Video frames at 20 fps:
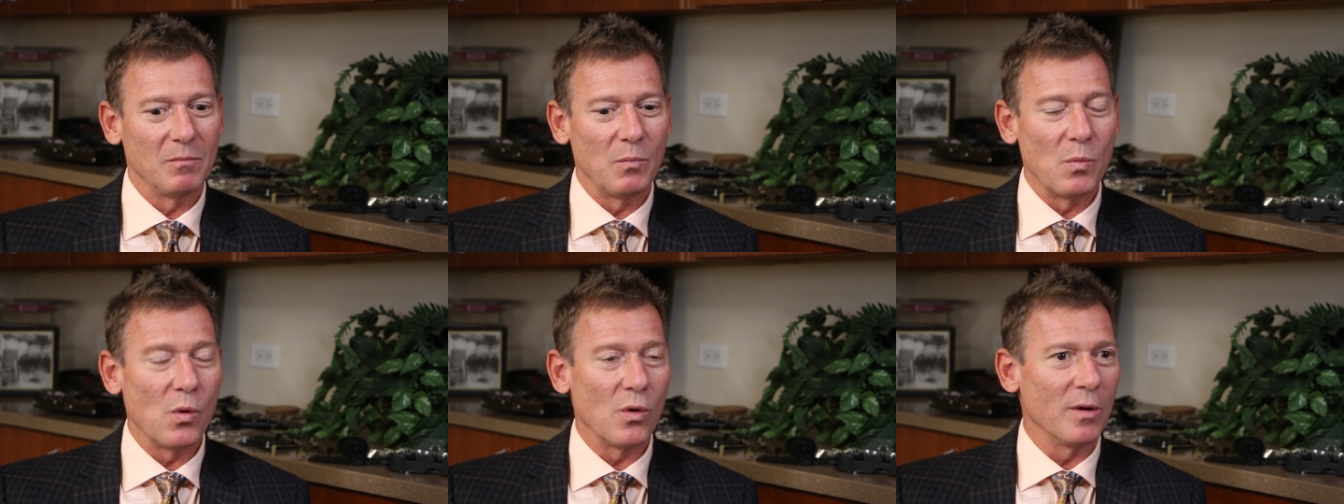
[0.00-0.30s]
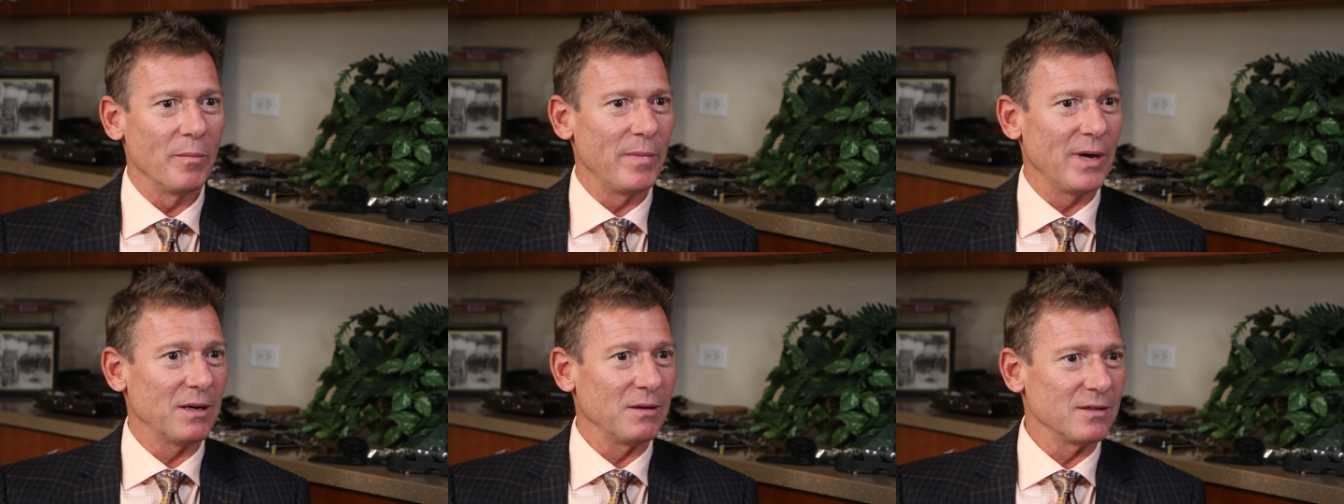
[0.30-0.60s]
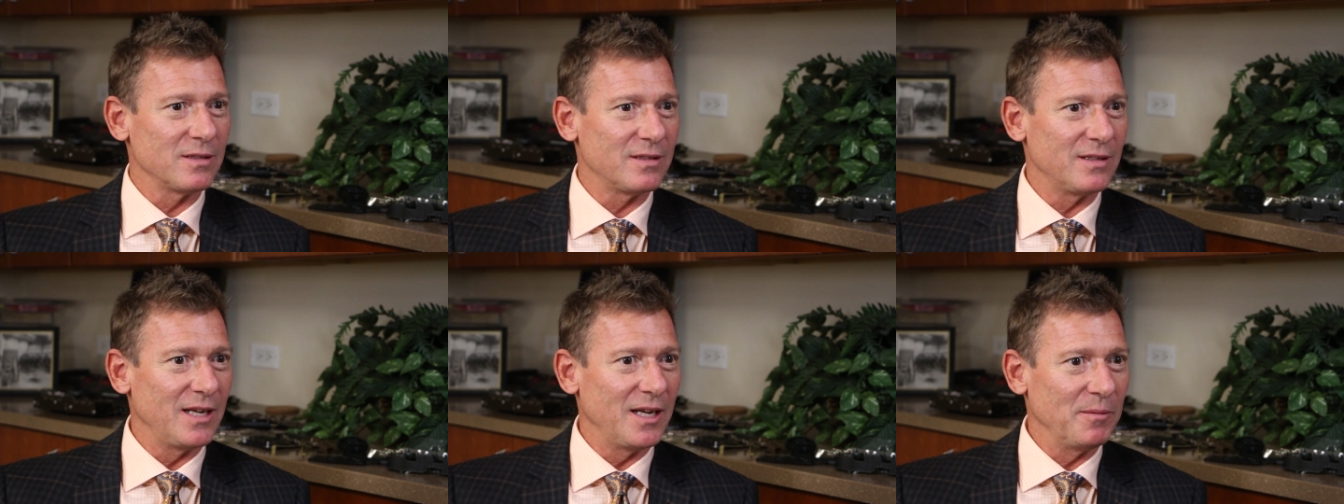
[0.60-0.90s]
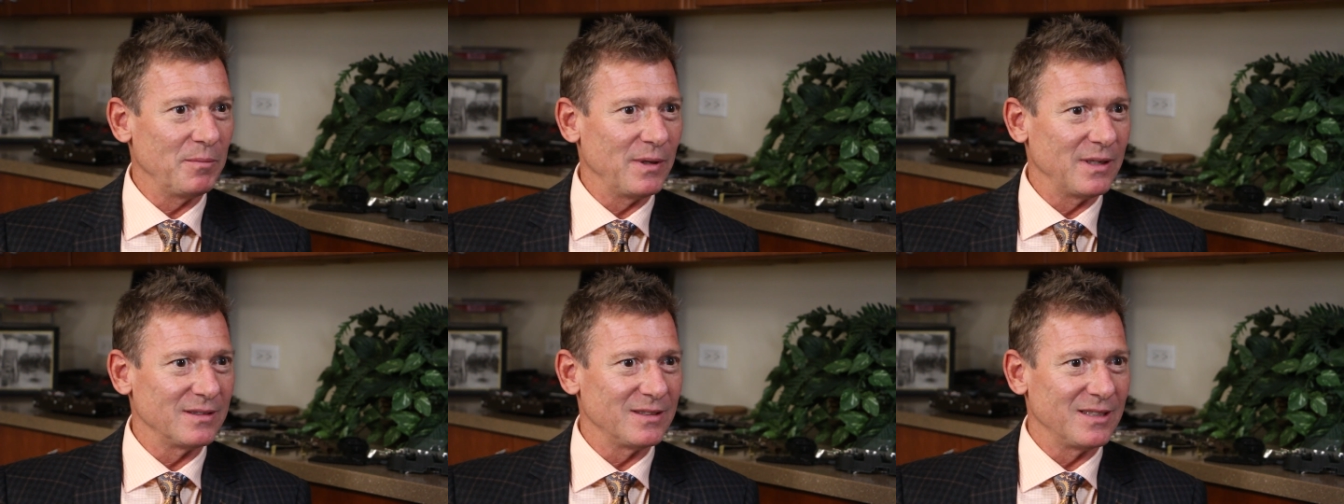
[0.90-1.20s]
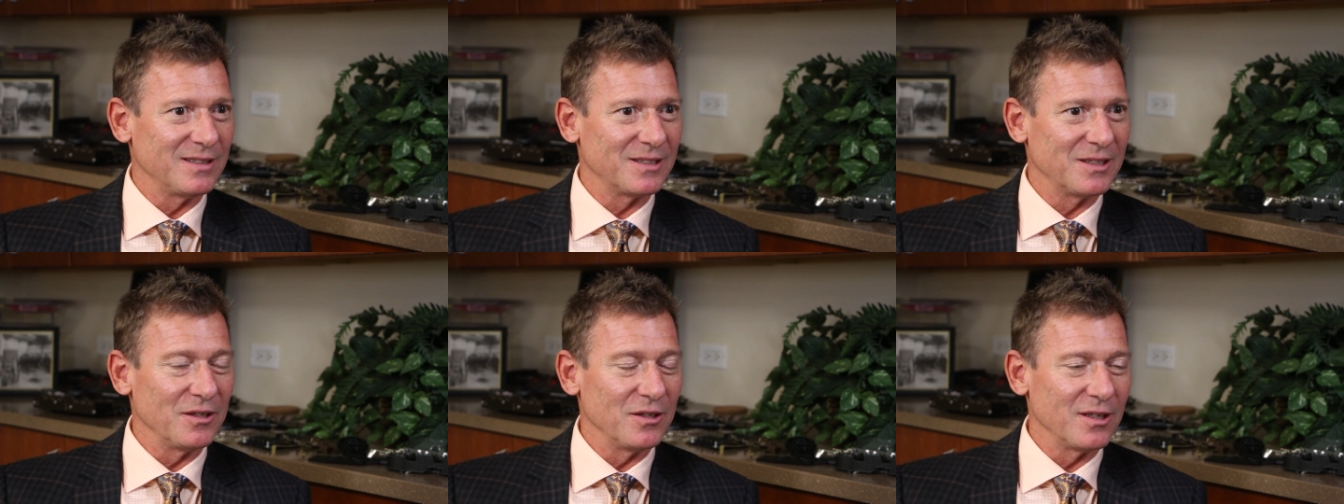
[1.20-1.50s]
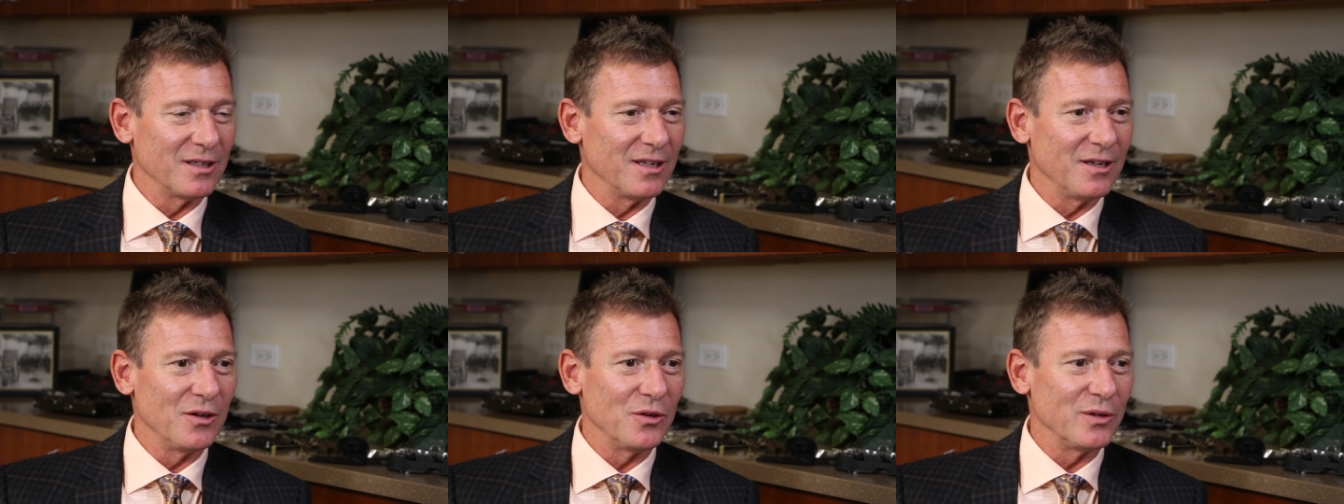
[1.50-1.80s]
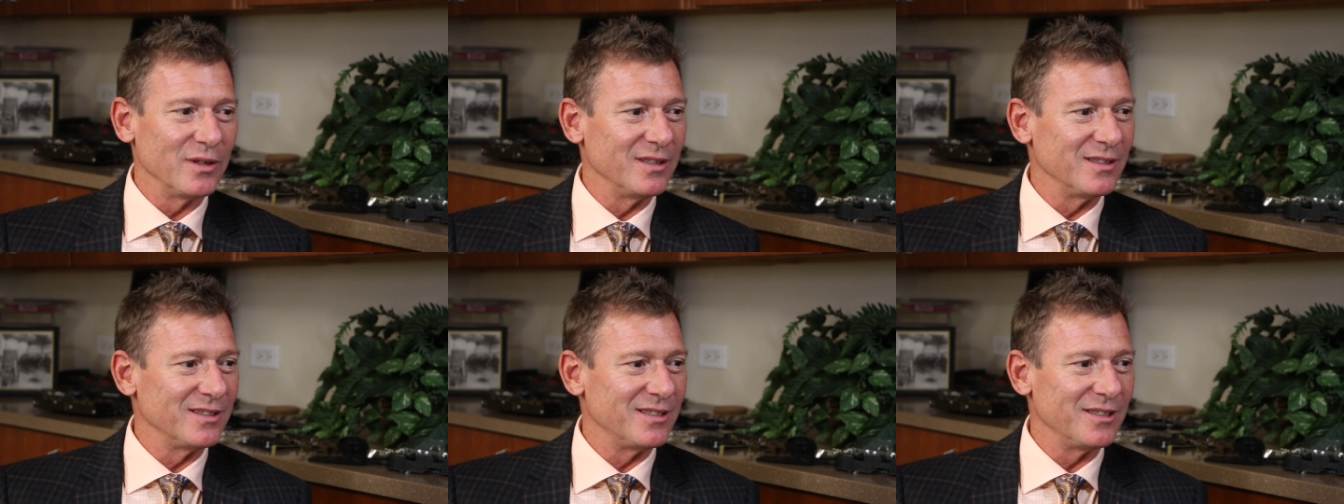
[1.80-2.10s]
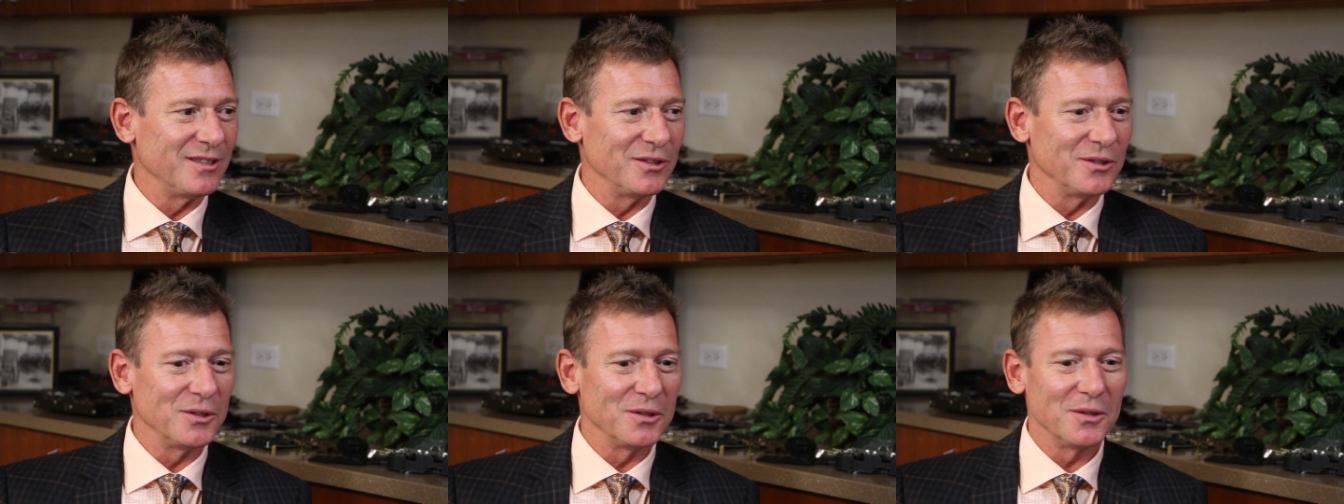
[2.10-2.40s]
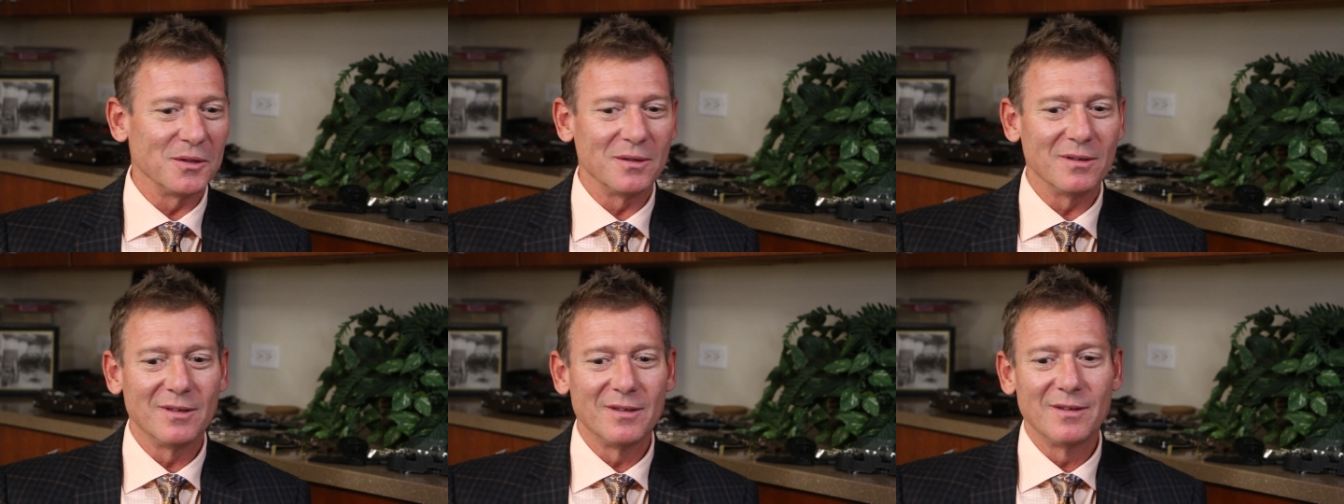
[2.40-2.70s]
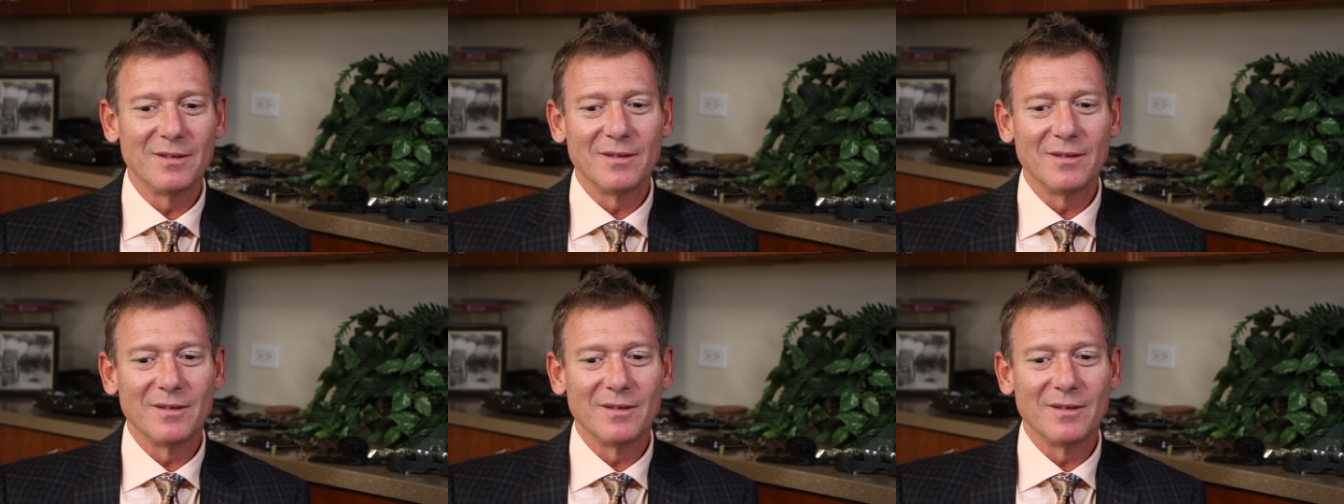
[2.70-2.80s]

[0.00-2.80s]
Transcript: more metal stampings that's going to go into